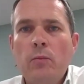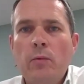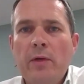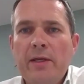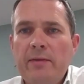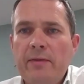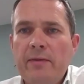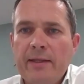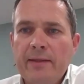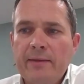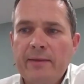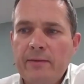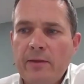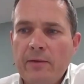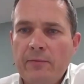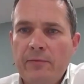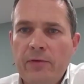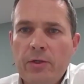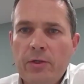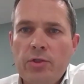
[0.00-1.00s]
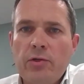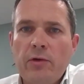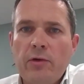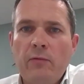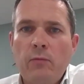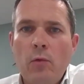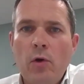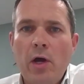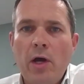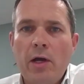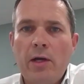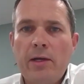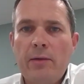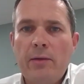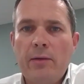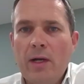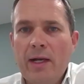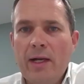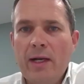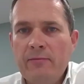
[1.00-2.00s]
We think the future of work
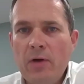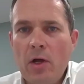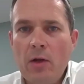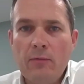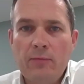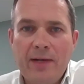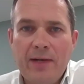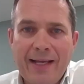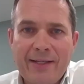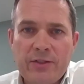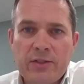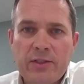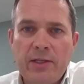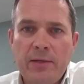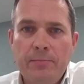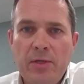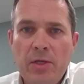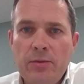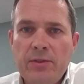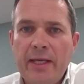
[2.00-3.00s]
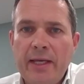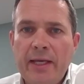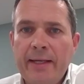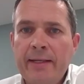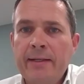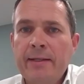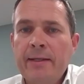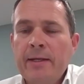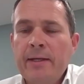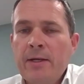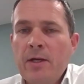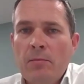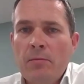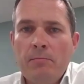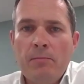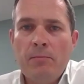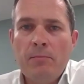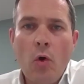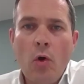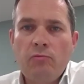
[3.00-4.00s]
will involve less commuting,
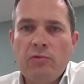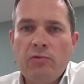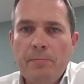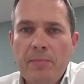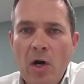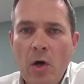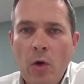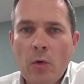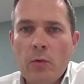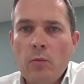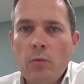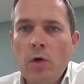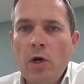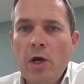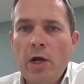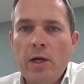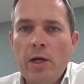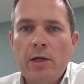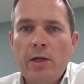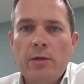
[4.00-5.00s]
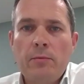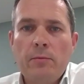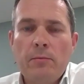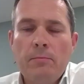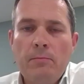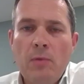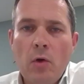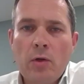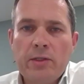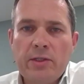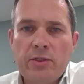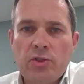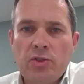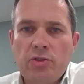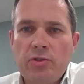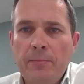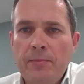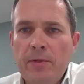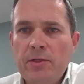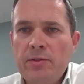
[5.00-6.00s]
more remote work, more
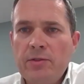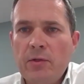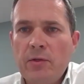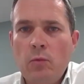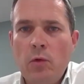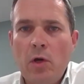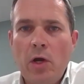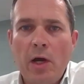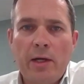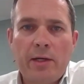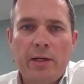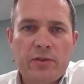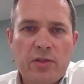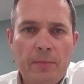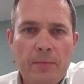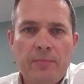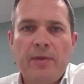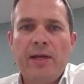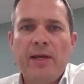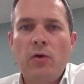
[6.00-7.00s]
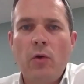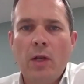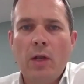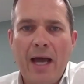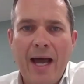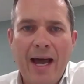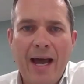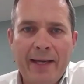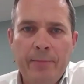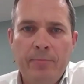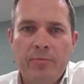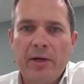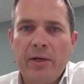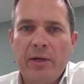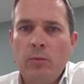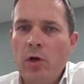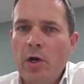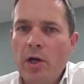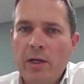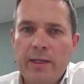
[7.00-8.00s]
distributed work, something called
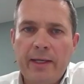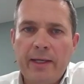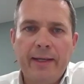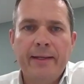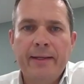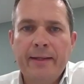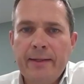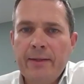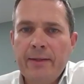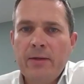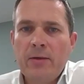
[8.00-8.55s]
hybrid working,